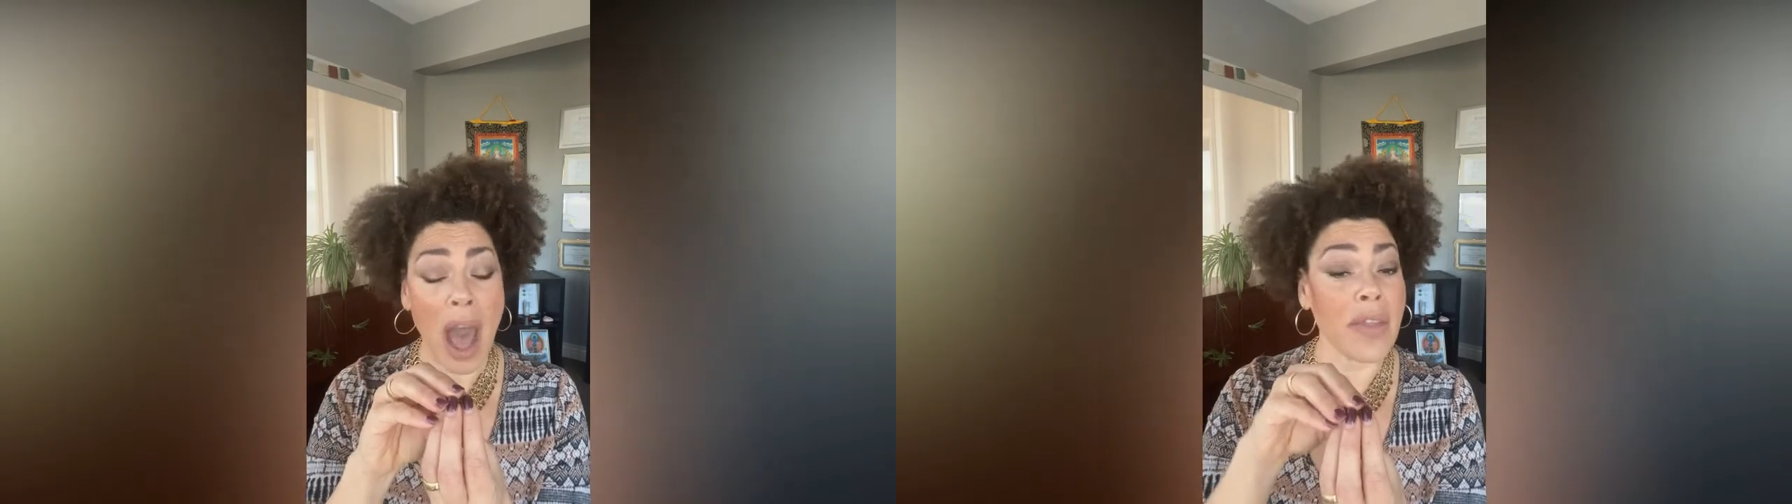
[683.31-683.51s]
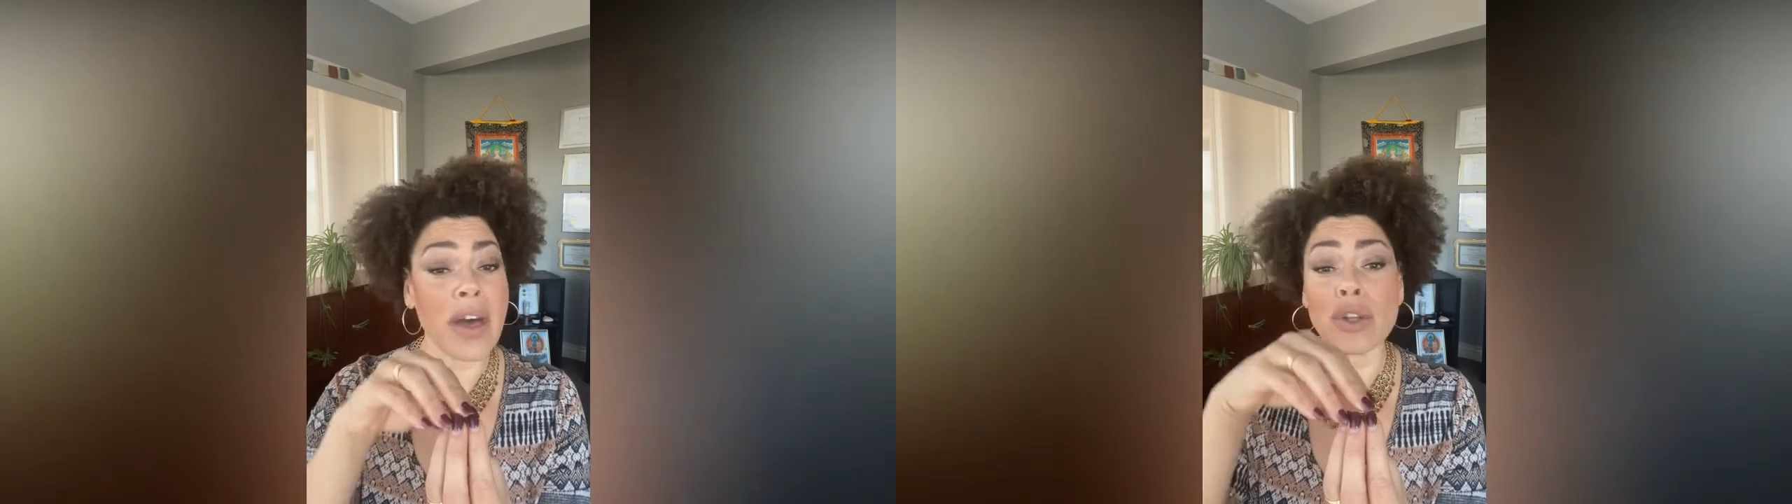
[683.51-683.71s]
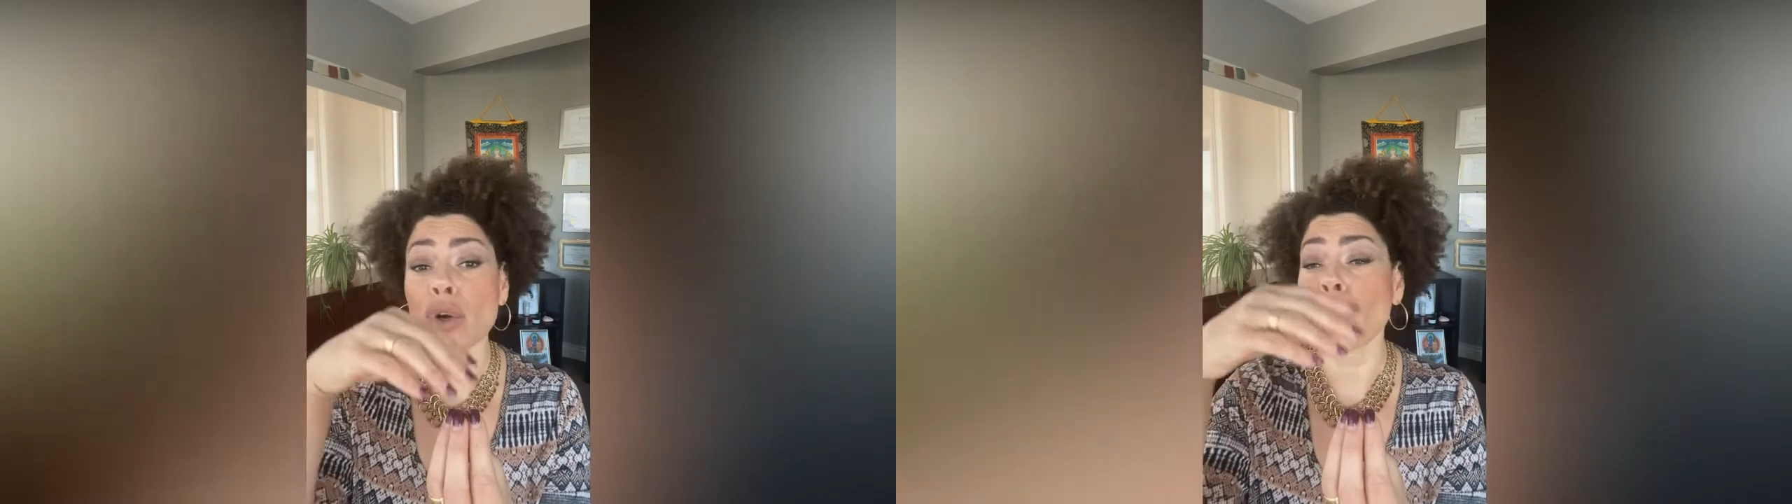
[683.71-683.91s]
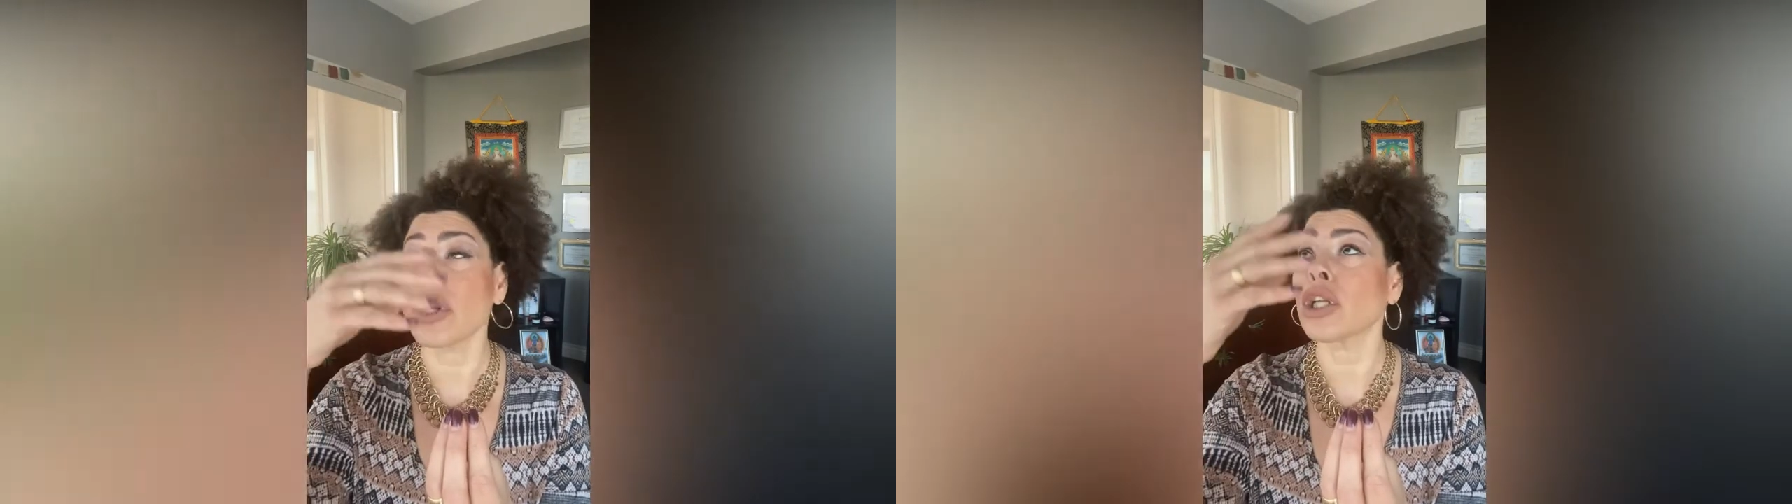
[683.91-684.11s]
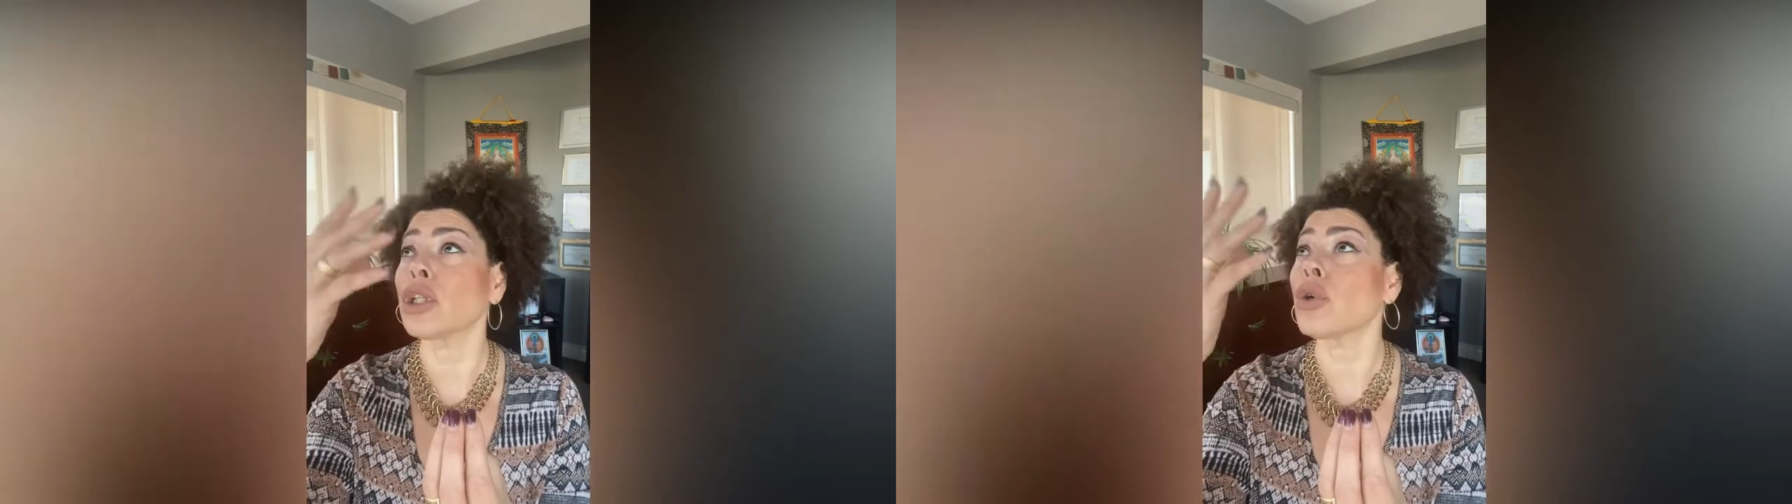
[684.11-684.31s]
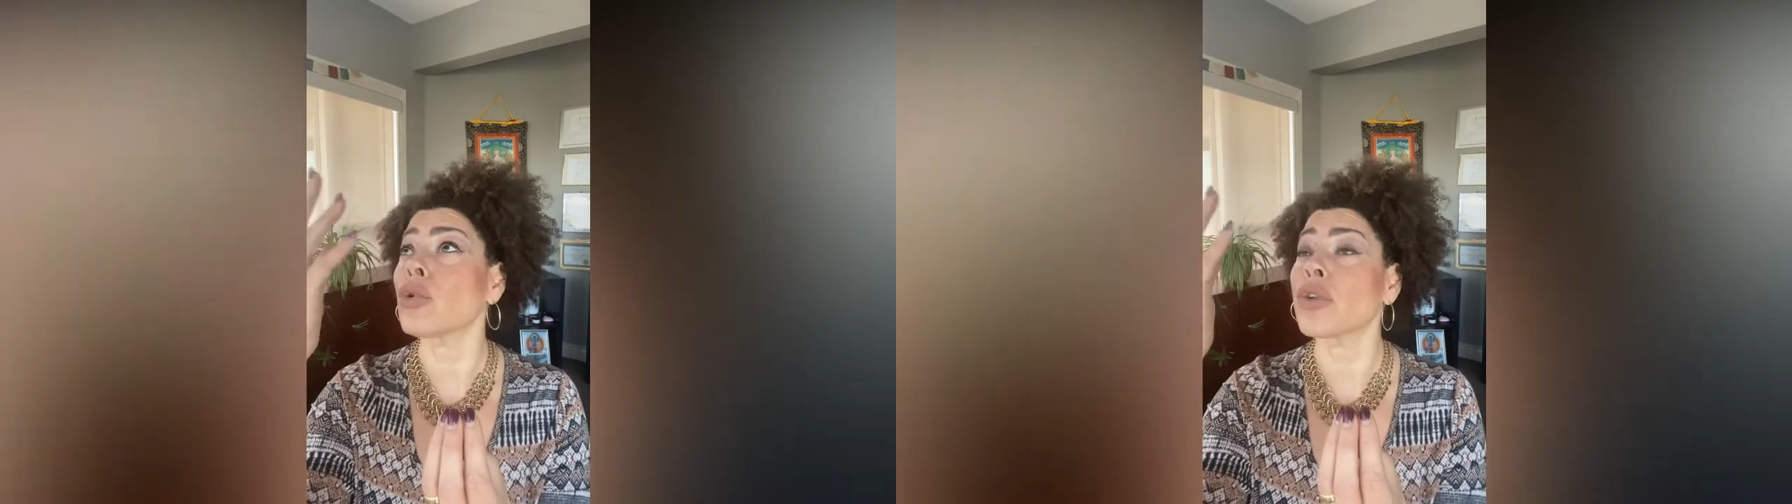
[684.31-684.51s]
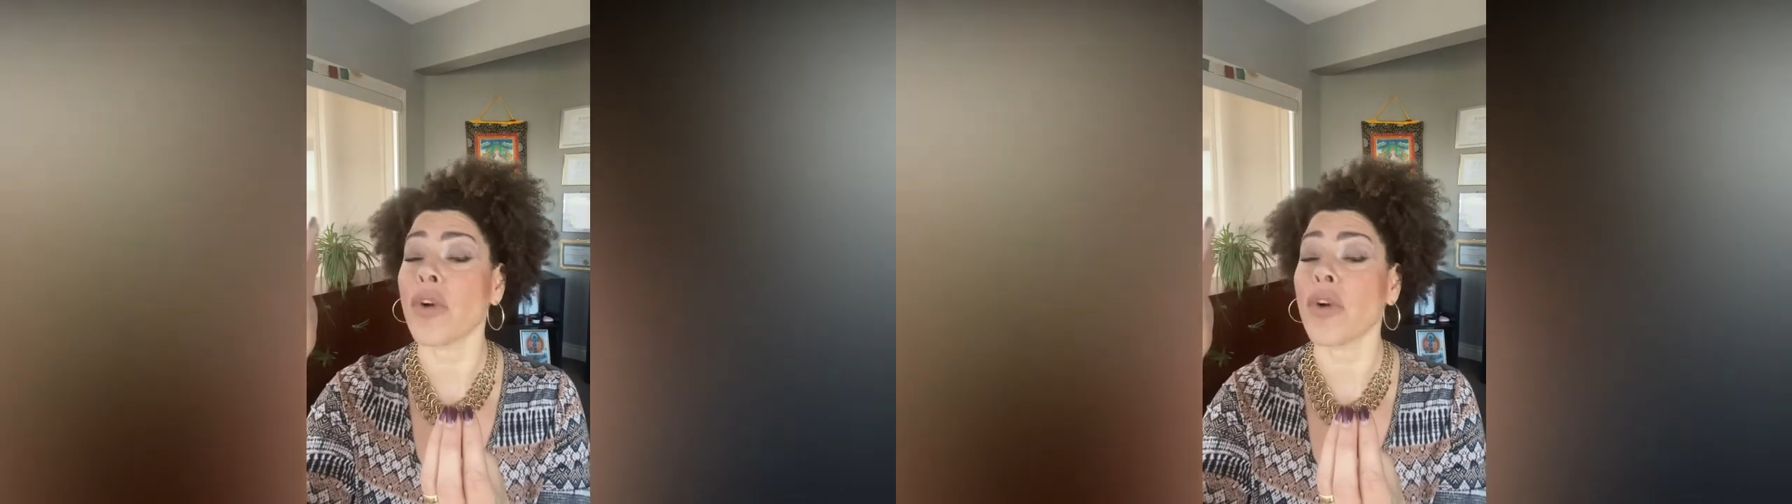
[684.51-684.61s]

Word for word: and then you're going to lose